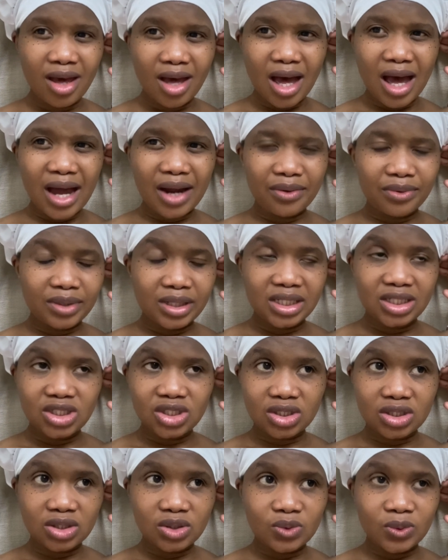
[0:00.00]
I really
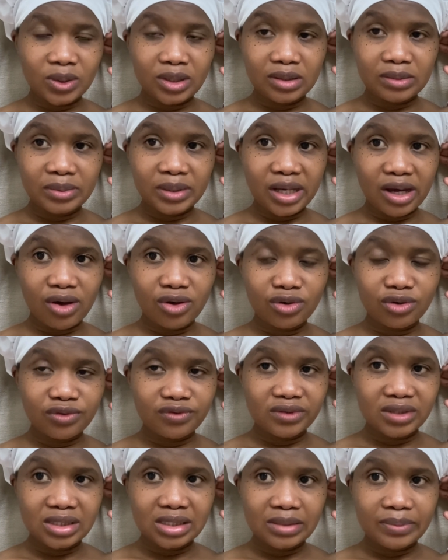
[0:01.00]
just want to be out
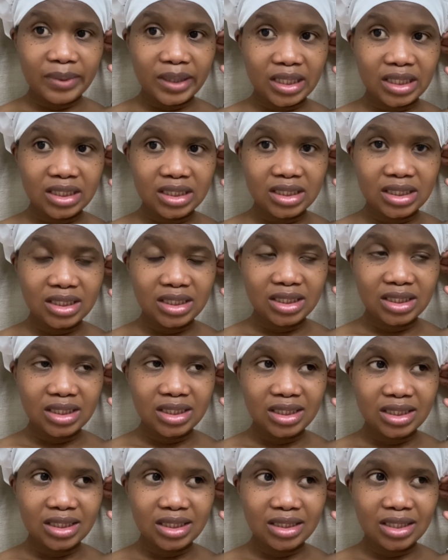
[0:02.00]
of this
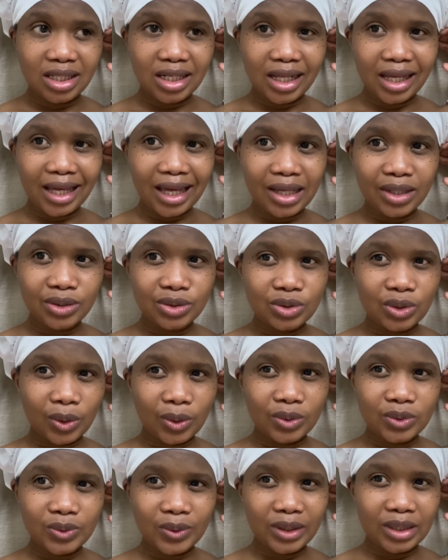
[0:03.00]
place. Like, I
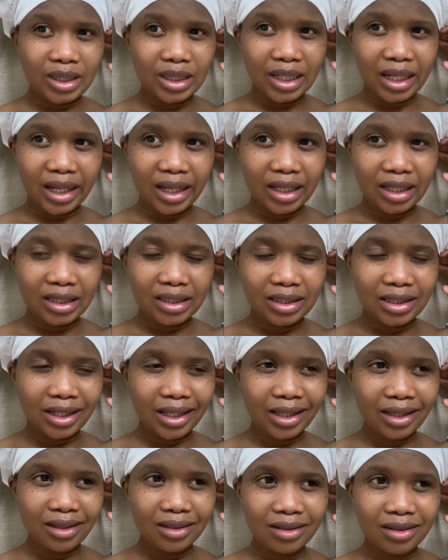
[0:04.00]
don't want to lie.
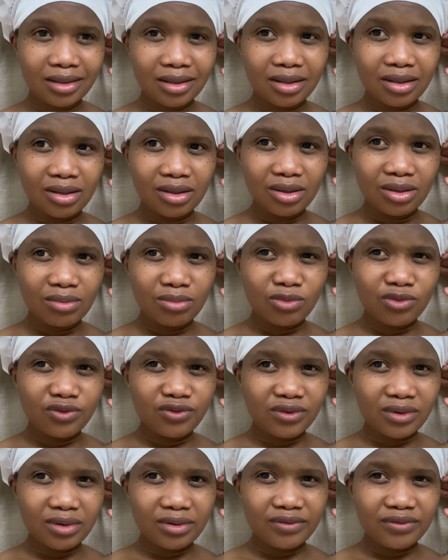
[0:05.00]
Like,
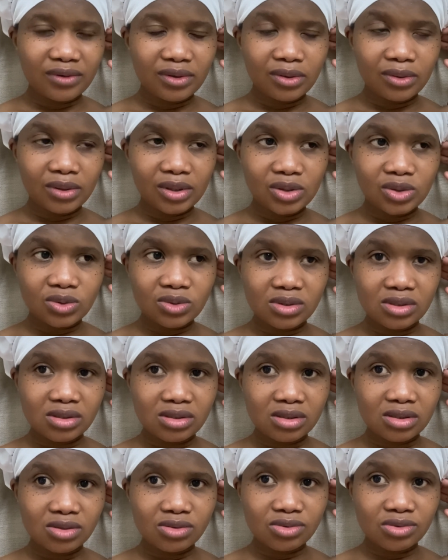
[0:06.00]
Mufirofirwa
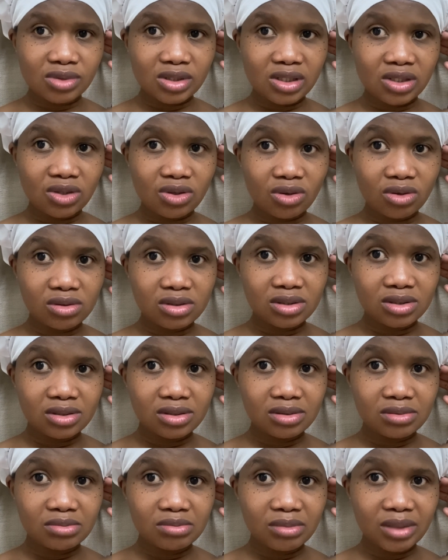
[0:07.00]
Jozi is really not
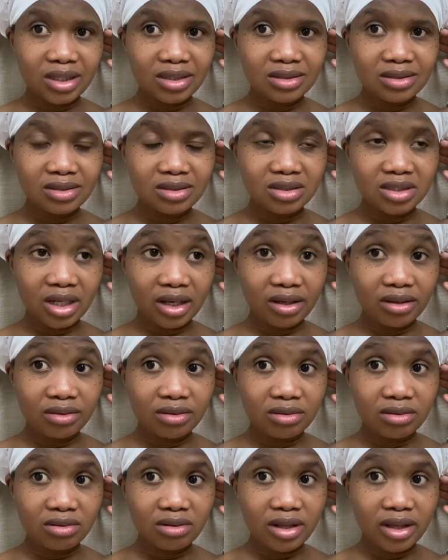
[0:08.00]
my
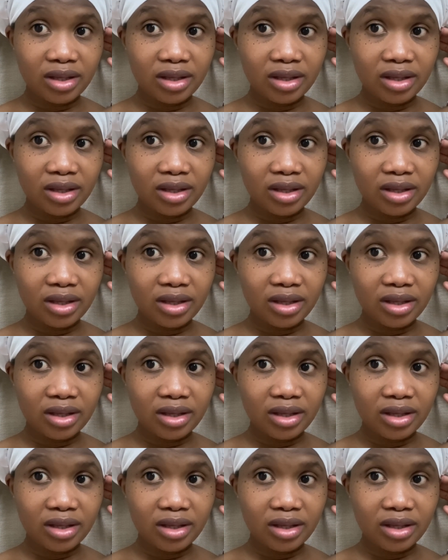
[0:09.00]
style.